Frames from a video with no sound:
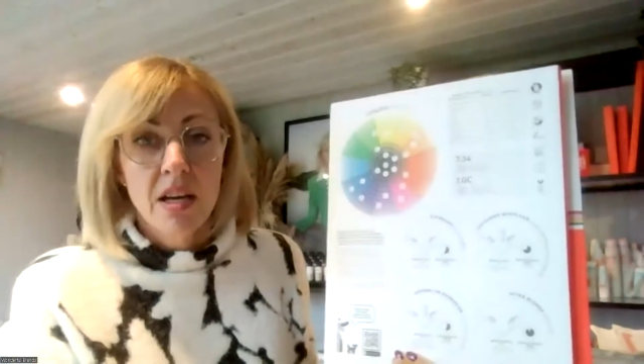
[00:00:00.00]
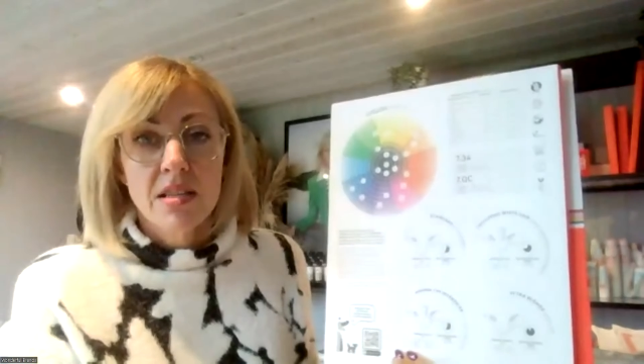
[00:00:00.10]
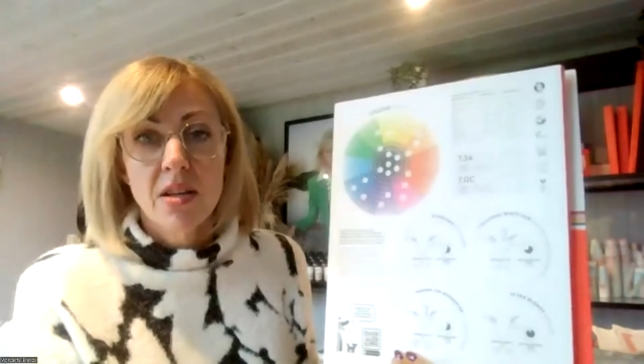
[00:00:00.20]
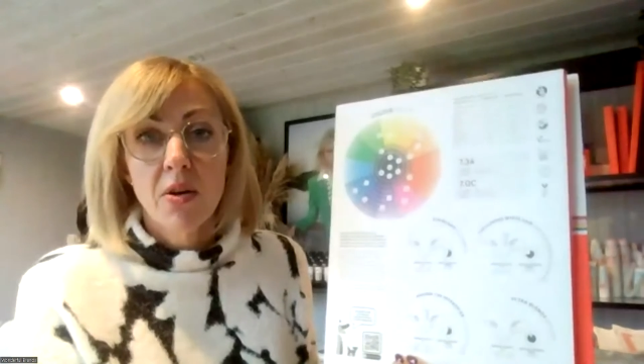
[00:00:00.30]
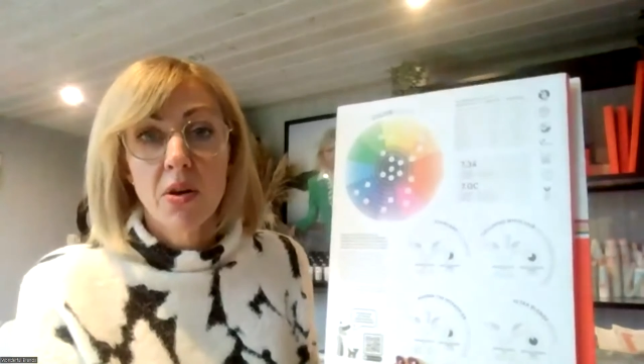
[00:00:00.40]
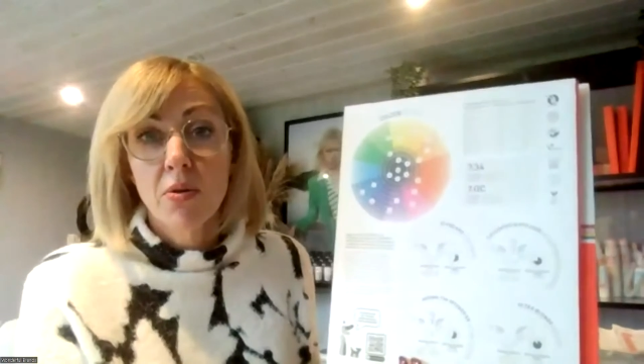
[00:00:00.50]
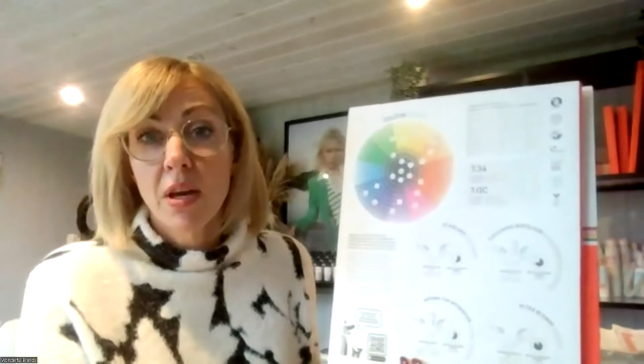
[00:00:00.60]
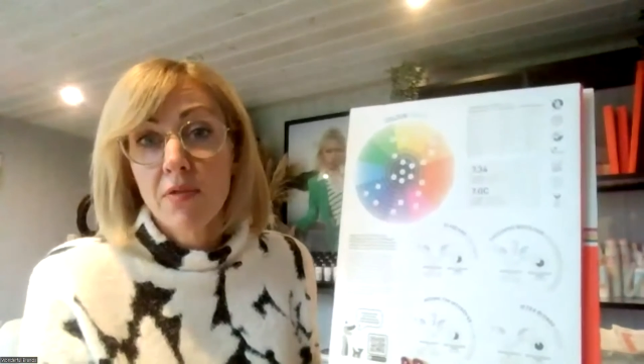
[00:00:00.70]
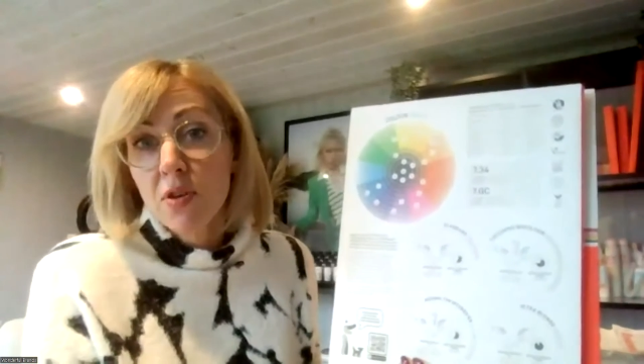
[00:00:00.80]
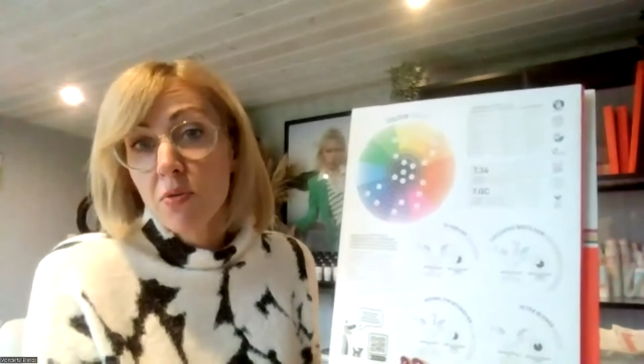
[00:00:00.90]
So
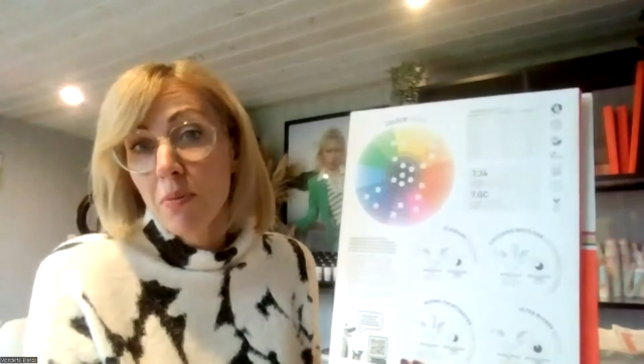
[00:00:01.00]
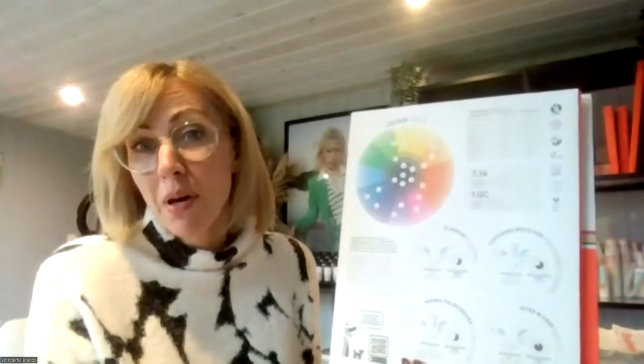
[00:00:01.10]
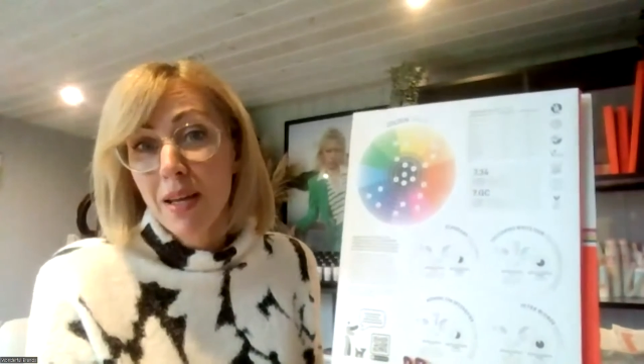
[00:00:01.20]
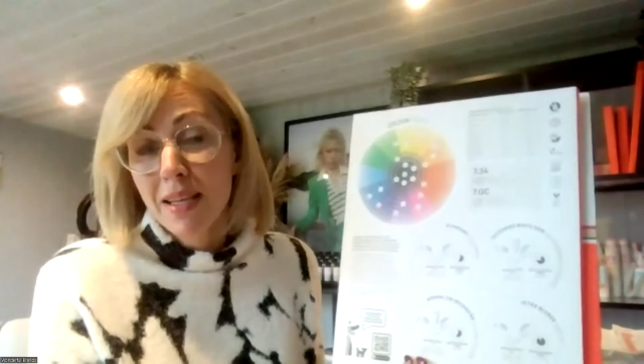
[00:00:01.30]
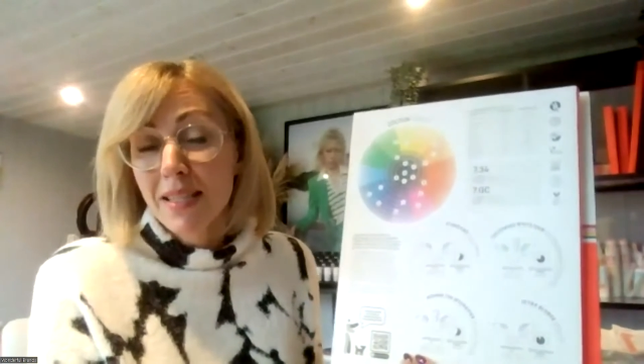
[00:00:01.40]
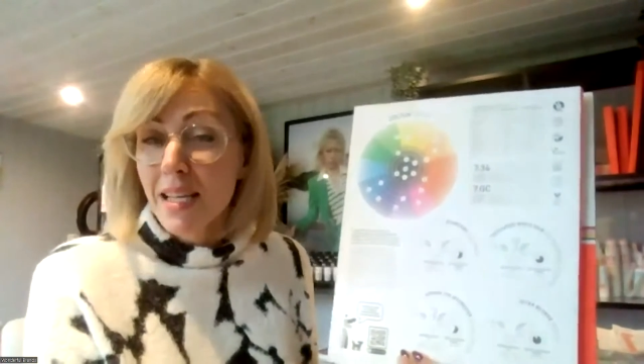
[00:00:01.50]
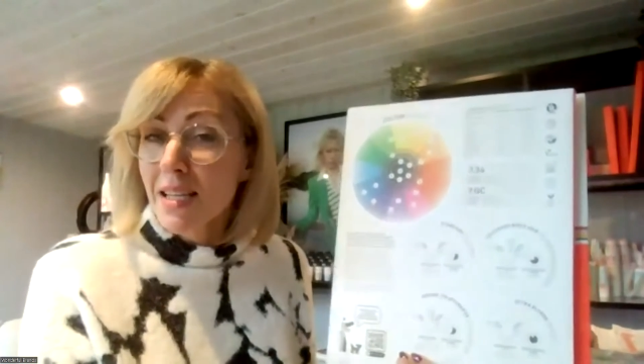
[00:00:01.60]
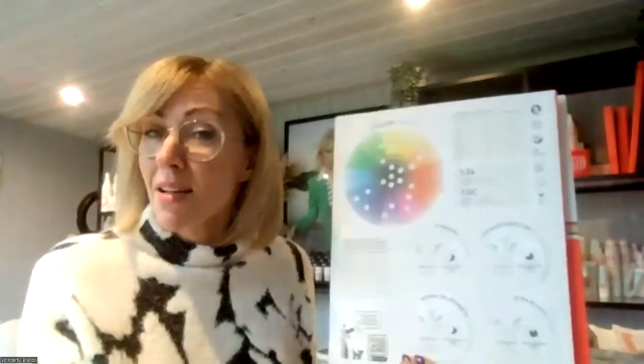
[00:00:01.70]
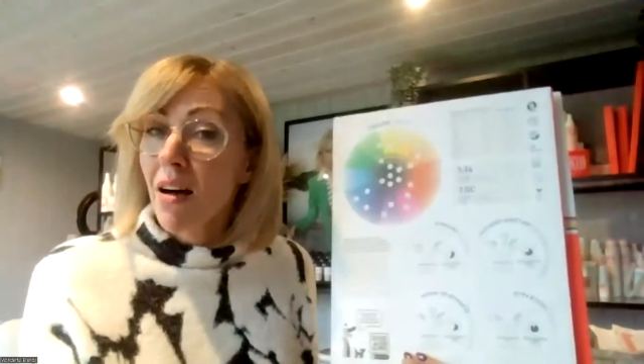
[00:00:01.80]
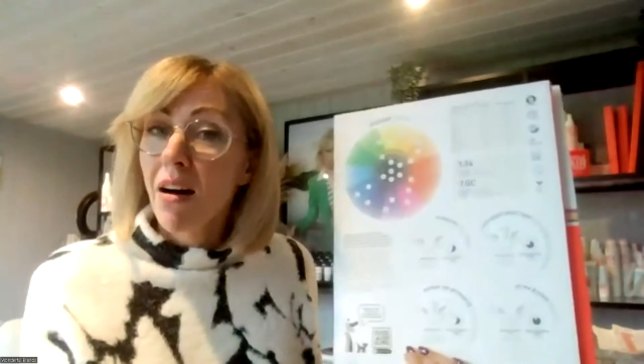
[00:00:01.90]
if you were putting a
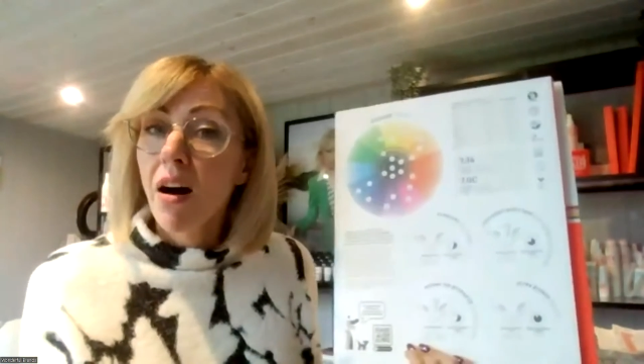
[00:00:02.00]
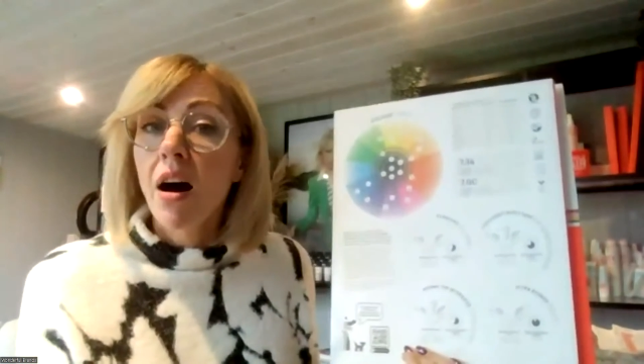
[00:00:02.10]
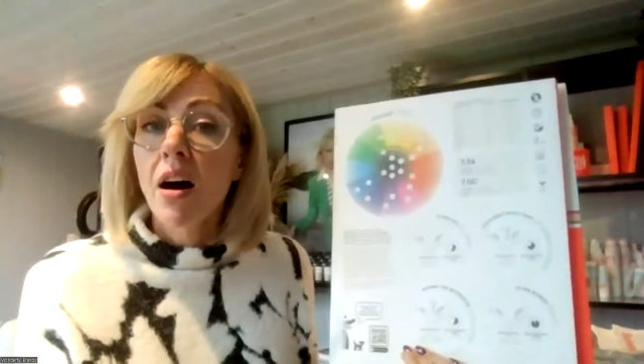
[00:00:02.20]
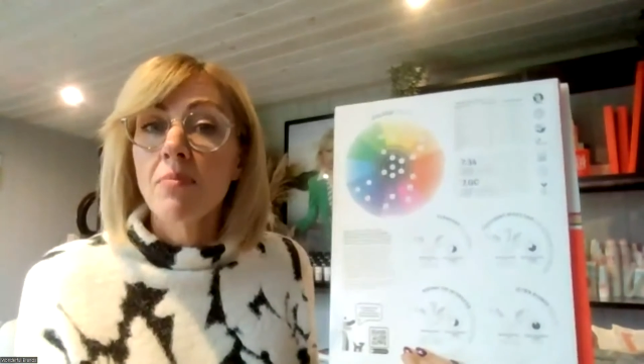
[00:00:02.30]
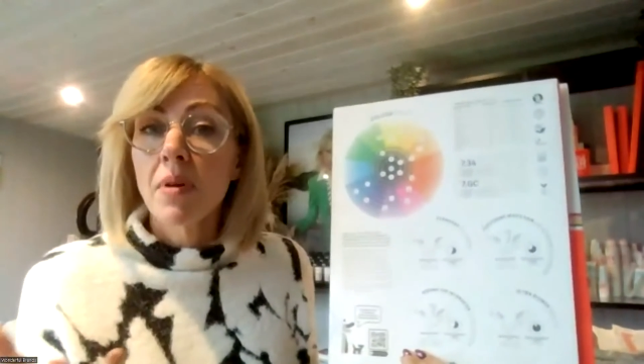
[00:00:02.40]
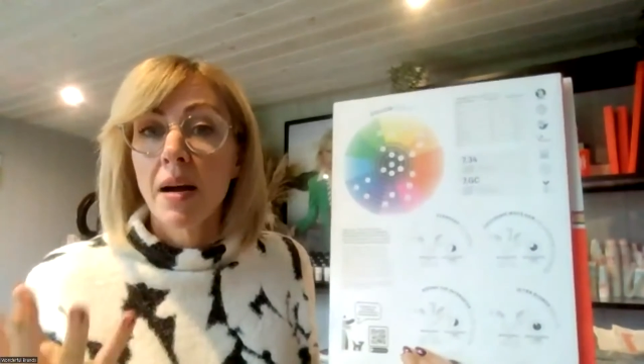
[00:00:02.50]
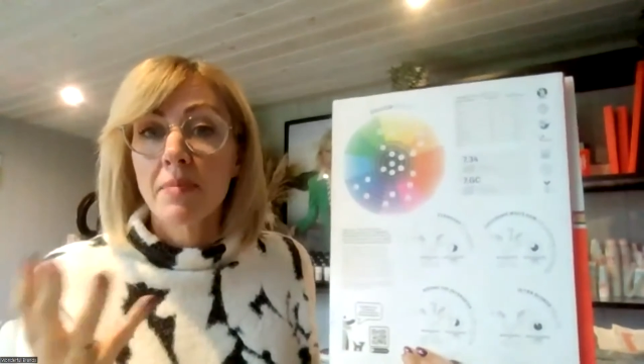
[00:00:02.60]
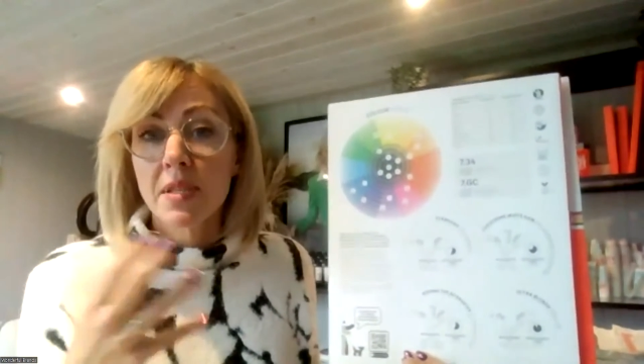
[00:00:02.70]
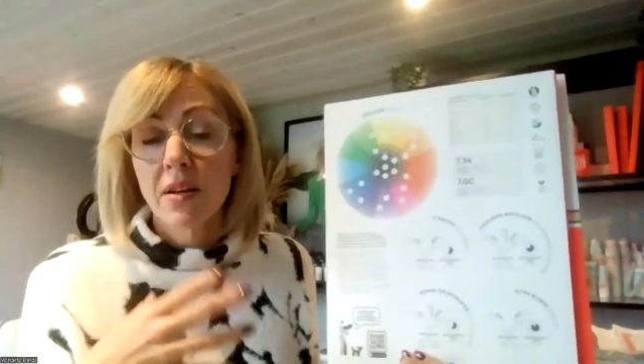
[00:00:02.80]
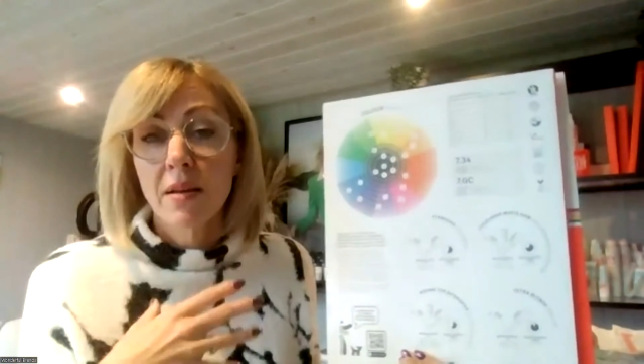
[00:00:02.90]
6RR,
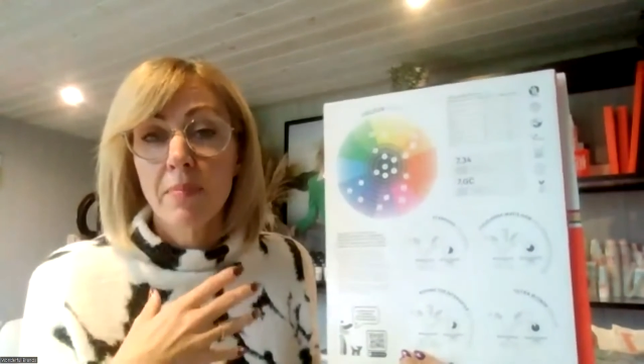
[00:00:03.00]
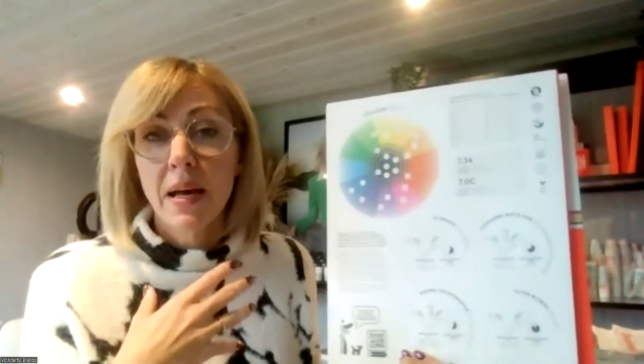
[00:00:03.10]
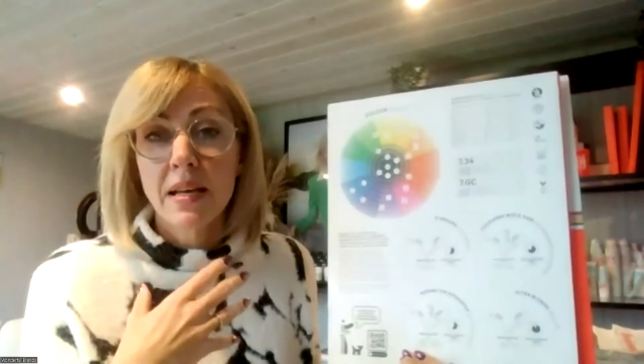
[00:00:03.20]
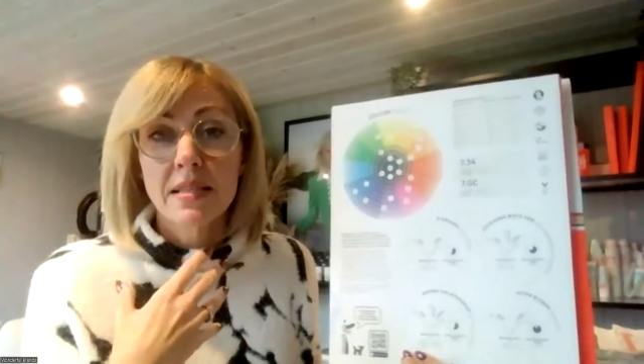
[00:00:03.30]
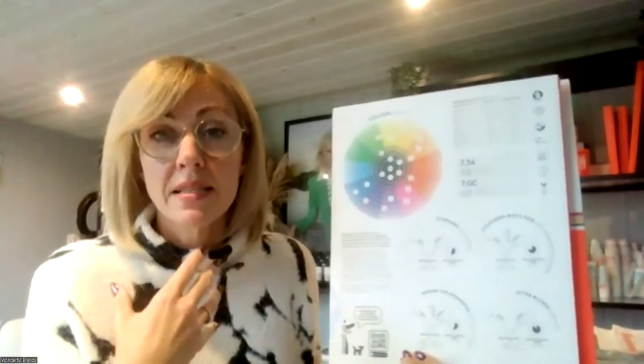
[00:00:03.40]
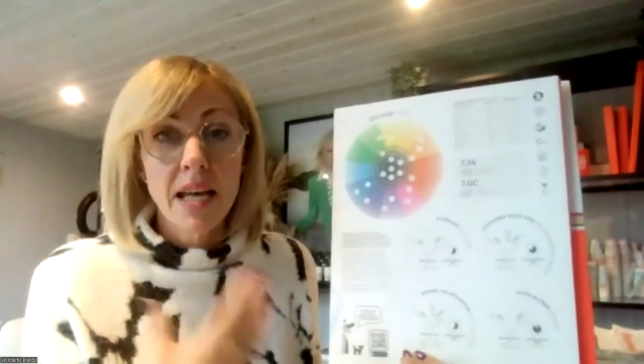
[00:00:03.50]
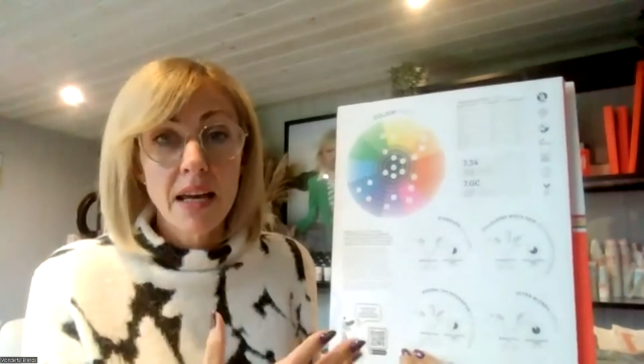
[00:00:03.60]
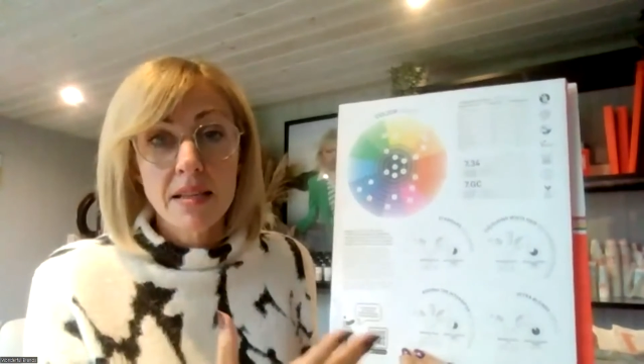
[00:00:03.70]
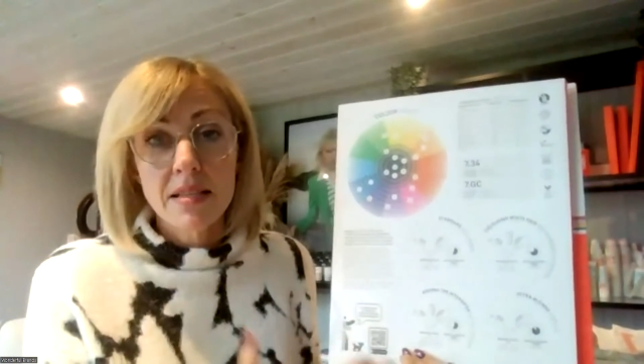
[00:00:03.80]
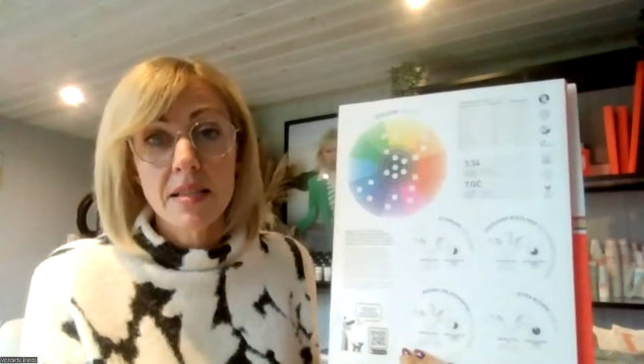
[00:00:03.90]
perhaps on a base
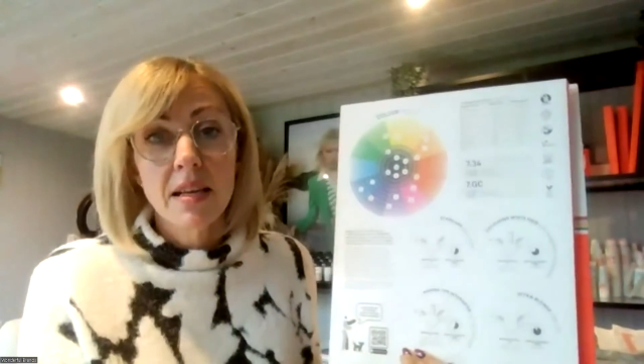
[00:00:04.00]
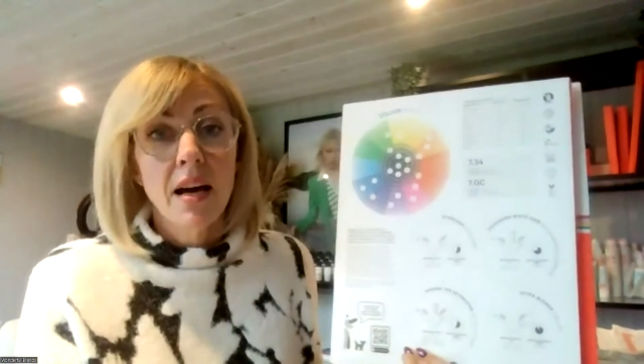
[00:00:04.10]
6,